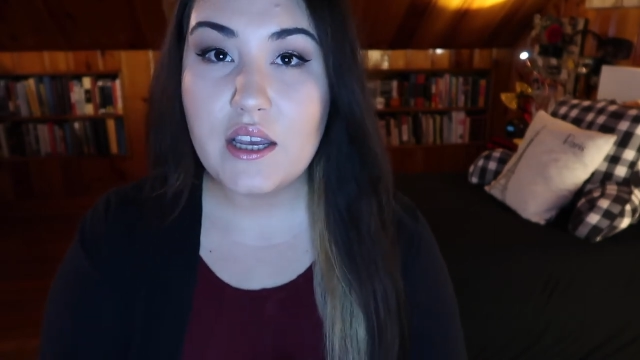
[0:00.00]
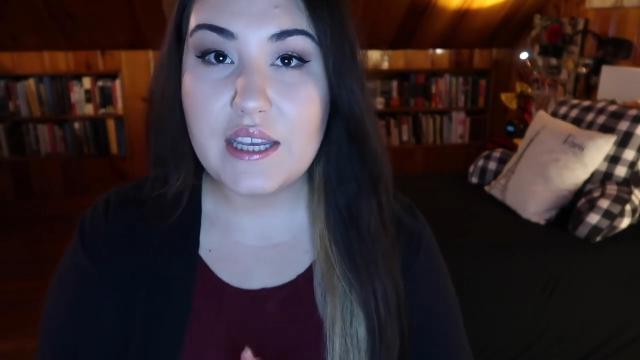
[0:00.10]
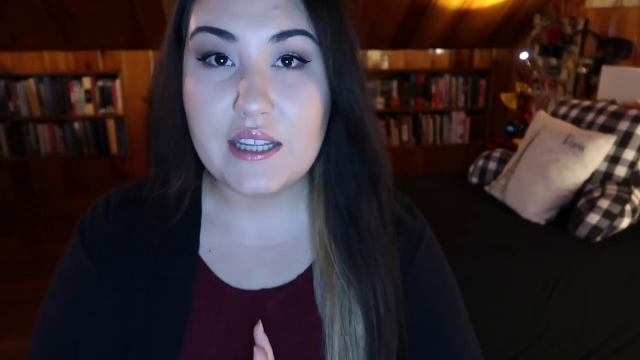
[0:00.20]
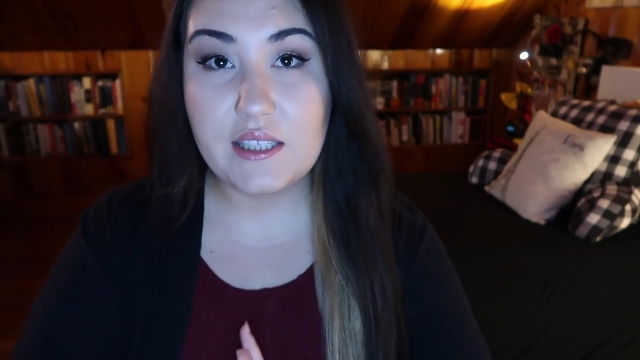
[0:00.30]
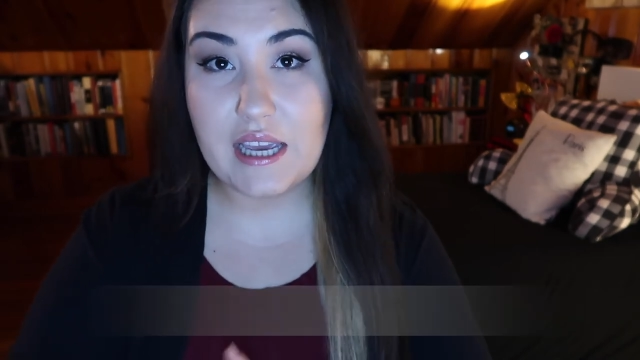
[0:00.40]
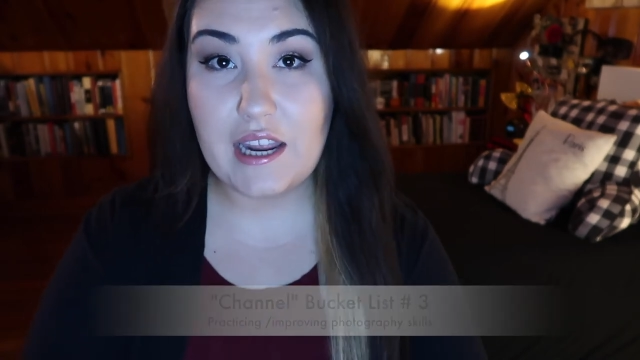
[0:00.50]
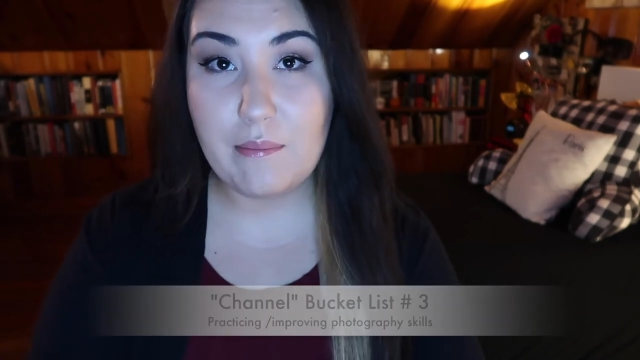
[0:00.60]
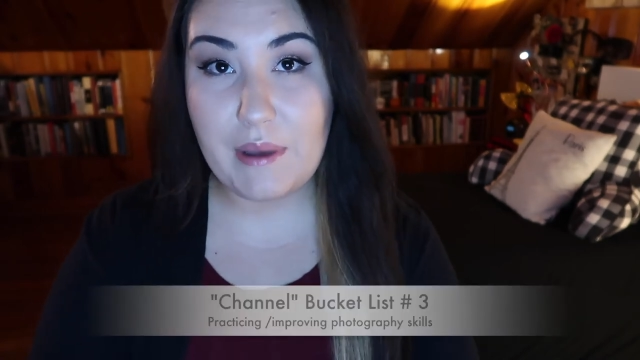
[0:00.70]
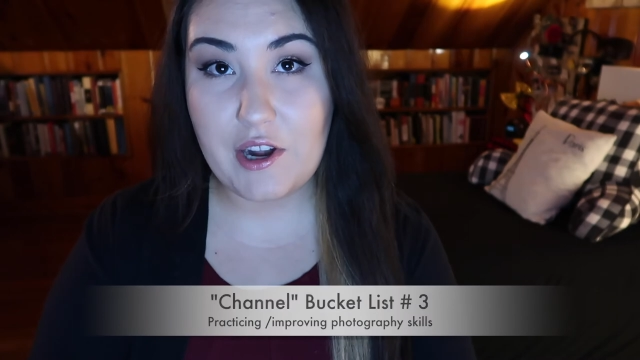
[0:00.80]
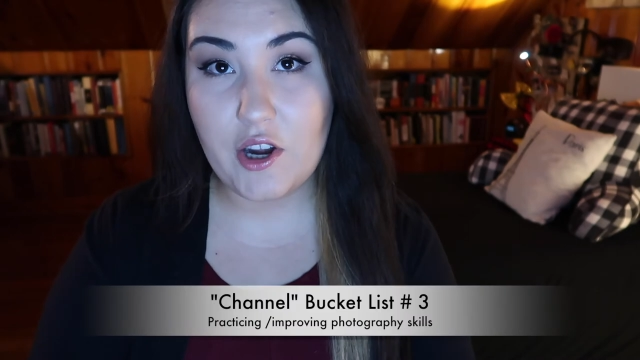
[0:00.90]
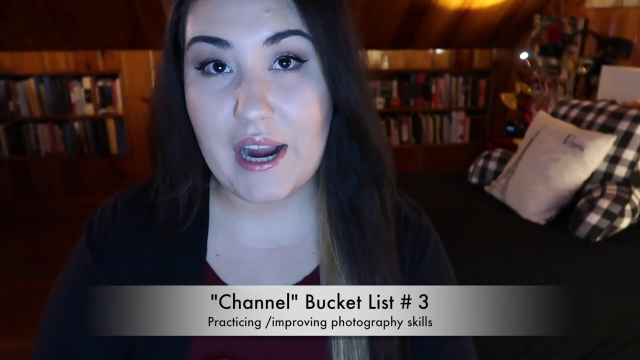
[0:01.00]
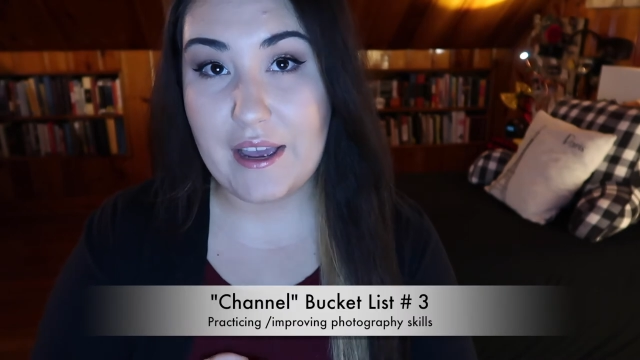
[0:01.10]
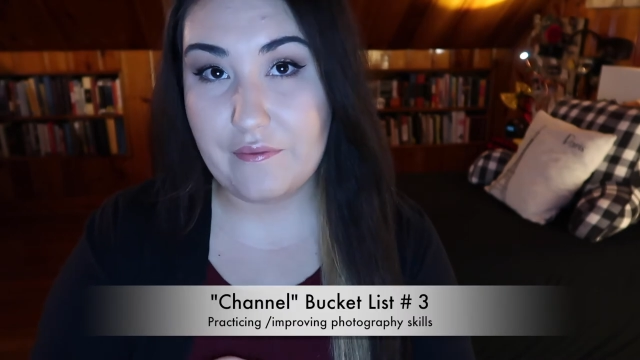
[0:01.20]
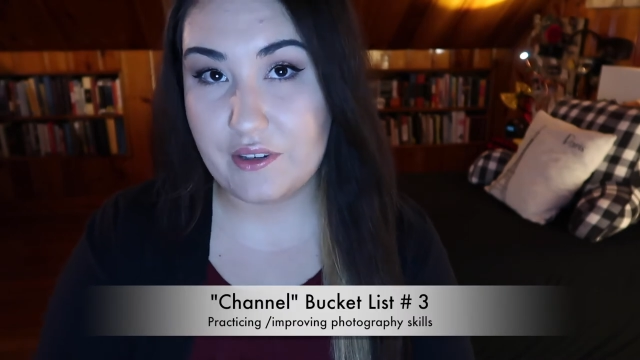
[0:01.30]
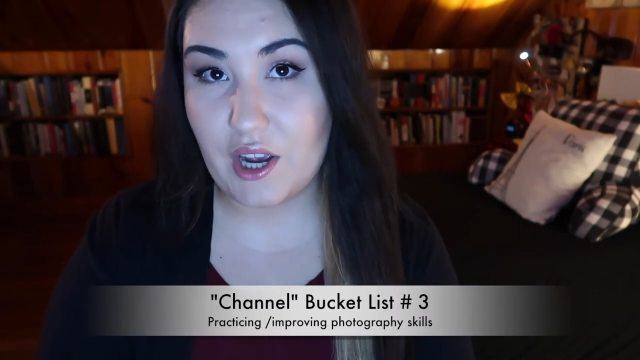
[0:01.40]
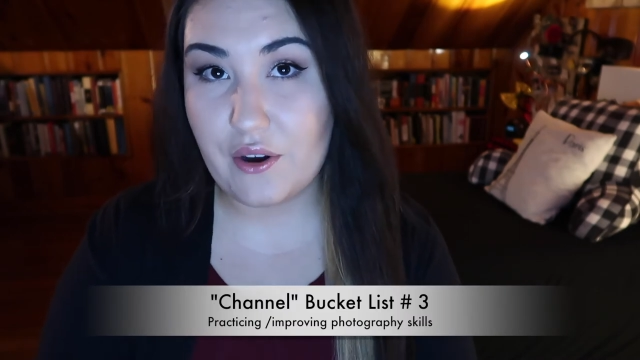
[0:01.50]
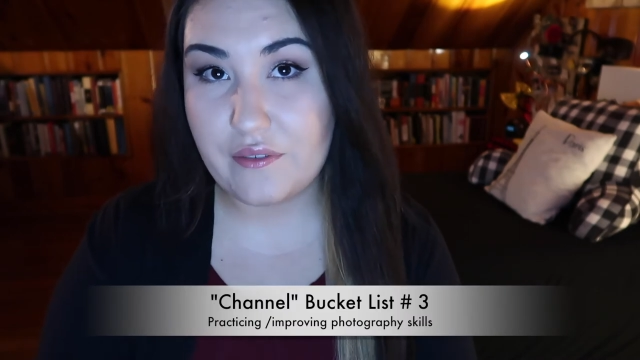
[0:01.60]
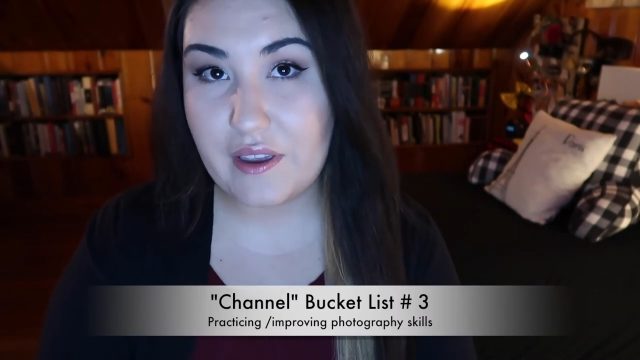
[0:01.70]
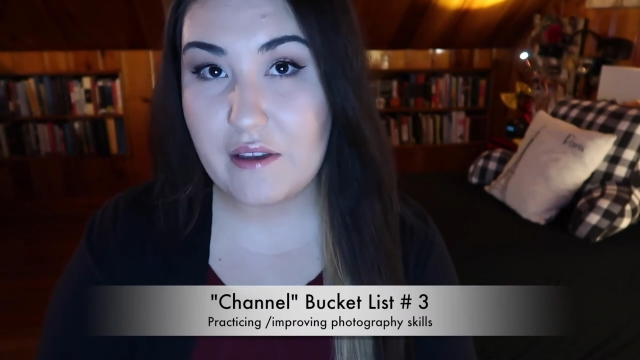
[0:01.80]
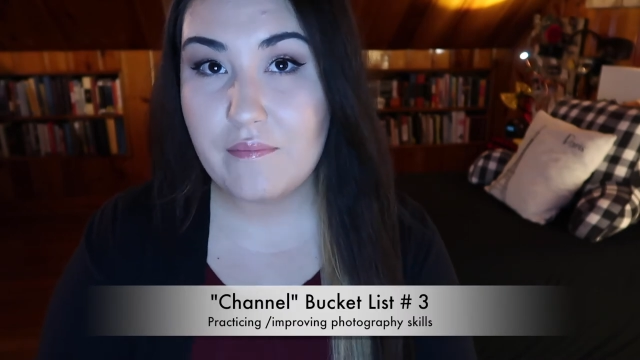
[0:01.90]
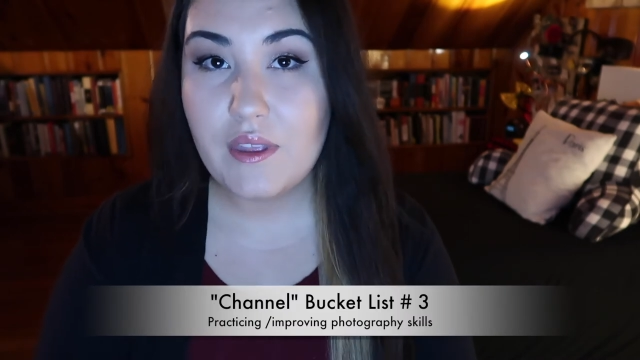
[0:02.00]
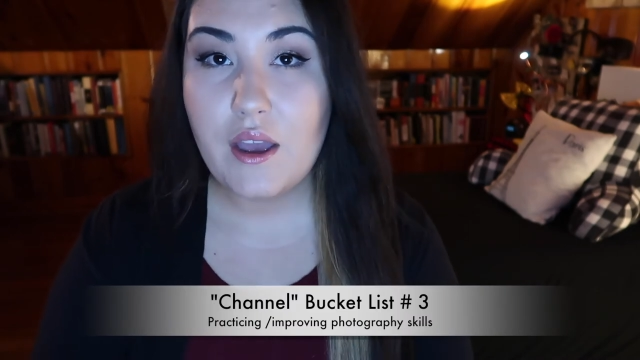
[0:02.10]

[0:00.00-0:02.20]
It's getting better at photography.